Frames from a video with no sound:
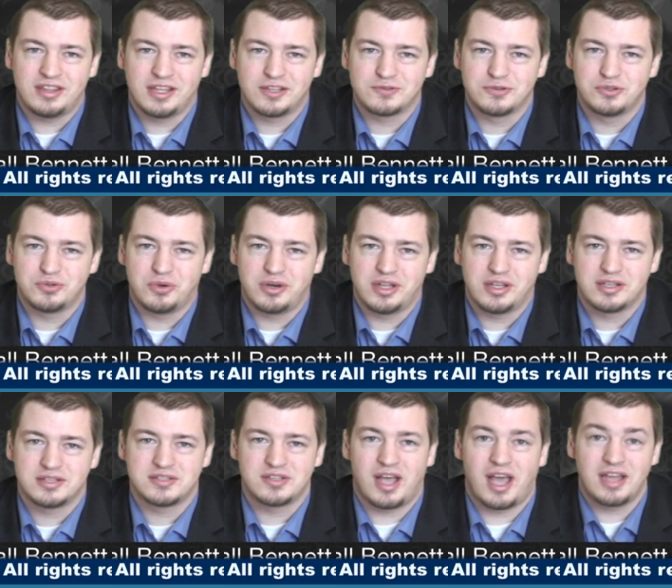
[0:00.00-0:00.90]
Thanks for joining
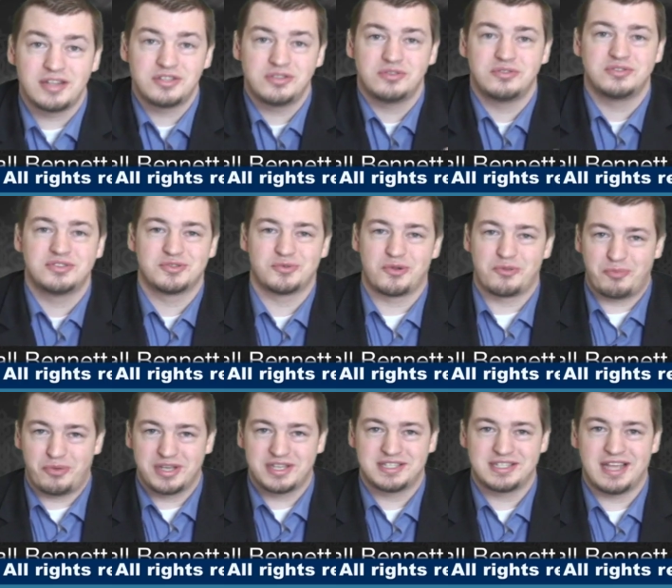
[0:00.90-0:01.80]
us. iTunes is the
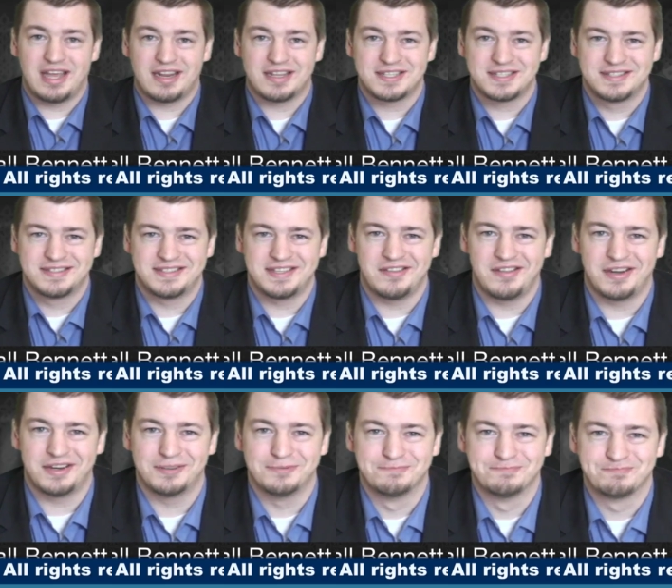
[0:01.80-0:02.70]
place to get us. See you
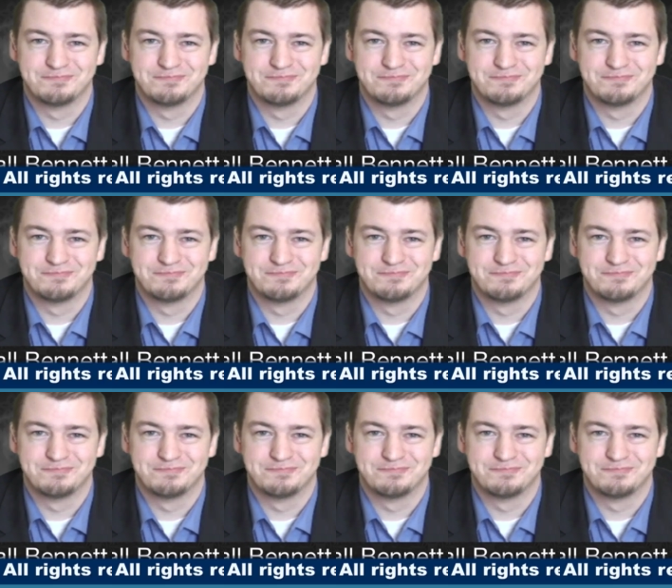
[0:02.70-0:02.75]
later.